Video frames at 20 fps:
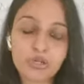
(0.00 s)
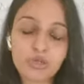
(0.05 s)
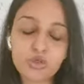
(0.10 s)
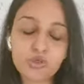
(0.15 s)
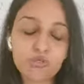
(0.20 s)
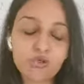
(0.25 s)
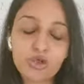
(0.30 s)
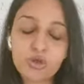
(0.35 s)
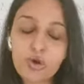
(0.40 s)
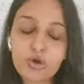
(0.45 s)

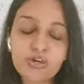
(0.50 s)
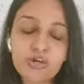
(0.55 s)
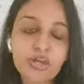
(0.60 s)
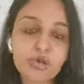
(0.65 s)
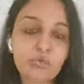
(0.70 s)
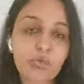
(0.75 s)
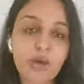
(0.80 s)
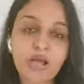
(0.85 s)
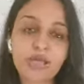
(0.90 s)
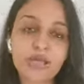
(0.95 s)
you will not
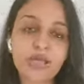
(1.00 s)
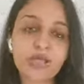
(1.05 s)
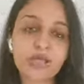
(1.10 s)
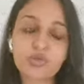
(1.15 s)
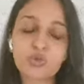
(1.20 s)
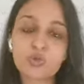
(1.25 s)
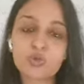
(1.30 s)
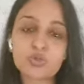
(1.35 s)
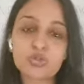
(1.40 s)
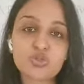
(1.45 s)

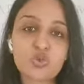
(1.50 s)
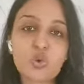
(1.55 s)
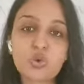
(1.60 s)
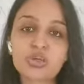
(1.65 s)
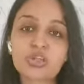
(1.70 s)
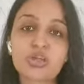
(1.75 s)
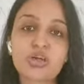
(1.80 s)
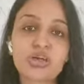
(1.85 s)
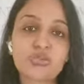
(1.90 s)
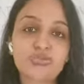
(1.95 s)
require to
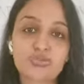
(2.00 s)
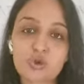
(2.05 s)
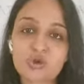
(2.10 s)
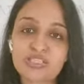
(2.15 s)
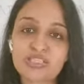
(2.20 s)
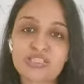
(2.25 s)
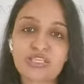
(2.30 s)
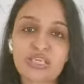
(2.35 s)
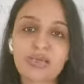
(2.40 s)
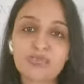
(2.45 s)
soak the
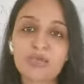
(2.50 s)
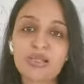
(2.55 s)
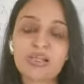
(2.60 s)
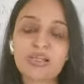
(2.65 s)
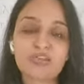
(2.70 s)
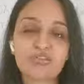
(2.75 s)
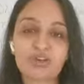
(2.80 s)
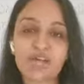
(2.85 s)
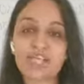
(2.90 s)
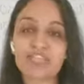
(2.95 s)
foxtail
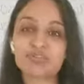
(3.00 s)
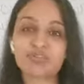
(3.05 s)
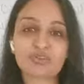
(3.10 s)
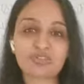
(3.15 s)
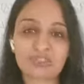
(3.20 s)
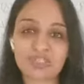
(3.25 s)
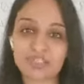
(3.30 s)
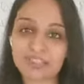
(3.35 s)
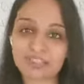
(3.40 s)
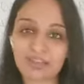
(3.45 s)
millet rice for
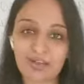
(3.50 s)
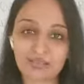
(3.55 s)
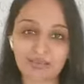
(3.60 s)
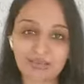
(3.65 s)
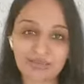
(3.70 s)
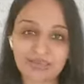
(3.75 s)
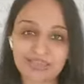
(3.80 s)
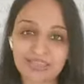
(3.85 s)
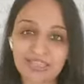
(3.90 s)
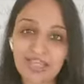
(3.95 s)
6
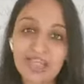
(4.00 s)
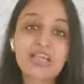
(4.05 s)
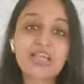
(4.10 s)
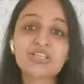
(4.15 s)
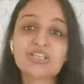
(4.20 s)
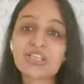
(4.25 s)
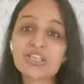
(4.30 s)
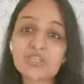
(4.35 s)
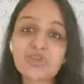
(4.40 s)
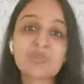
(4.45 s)
hours
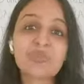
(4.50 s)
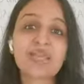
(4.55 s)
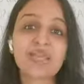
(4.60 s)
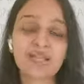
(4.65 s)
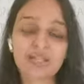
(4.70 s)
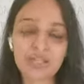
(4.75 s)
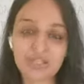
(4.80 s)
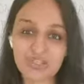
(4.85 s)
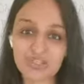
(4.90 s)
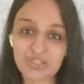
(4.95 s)
just to make
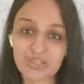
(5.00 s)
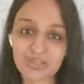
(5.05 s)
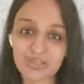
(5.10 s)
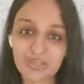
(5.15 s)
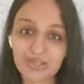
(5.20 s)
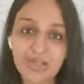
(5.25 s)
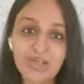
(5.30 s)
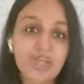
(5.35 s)
a khichdi.